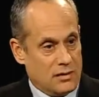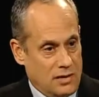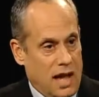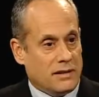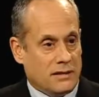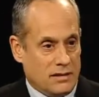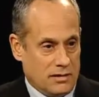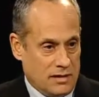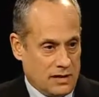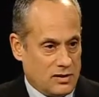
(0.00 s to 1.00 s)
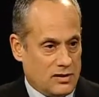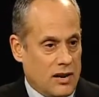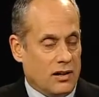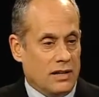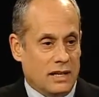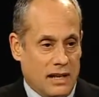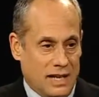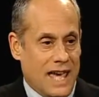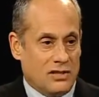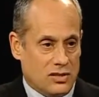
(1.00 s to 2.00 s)
not necessarily
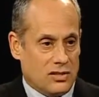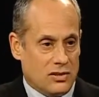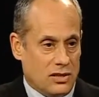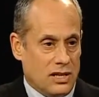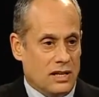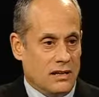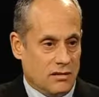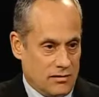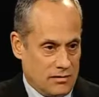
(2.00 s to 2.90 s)
against the